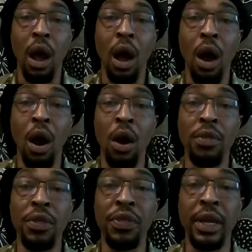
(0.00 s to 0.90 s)
are
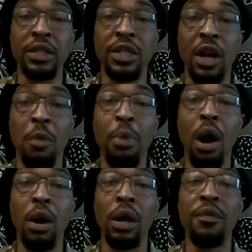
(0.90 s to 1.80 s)
the things that are
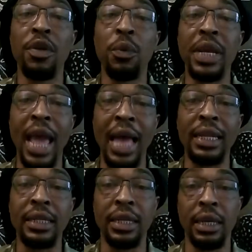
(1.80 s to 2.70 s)
part of the
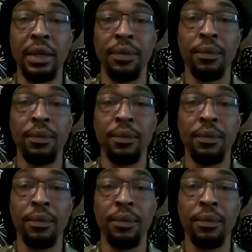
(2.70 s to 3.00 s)
reality